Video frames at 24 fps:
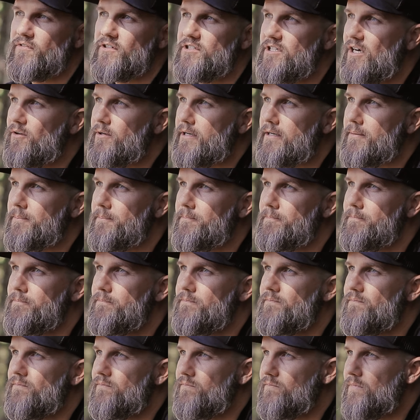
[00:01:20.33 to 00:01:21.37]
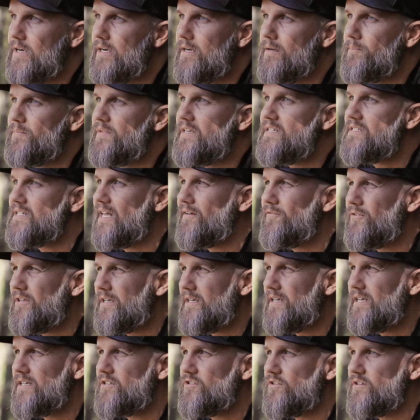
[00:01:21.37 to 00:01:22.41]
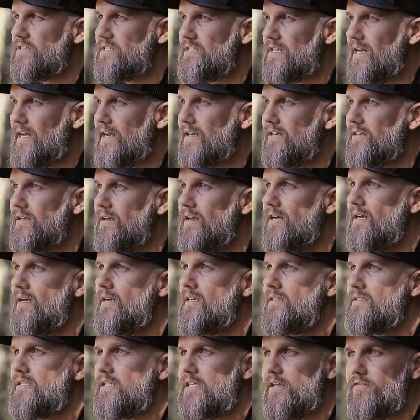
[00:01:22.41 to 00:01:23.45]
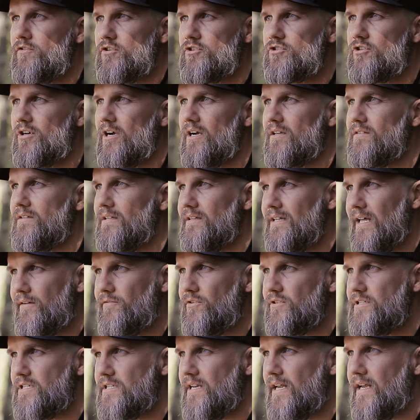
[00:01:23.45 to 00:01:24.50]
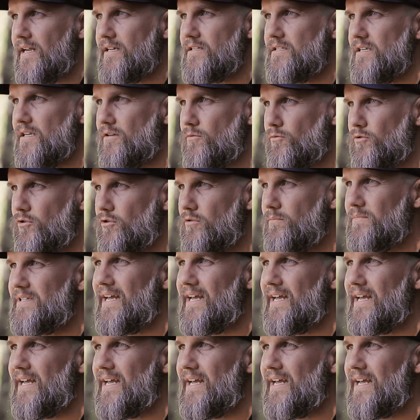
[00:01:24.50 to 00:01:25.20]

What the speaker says: for towing. These leveling kits are designed to give your truck the level stance and room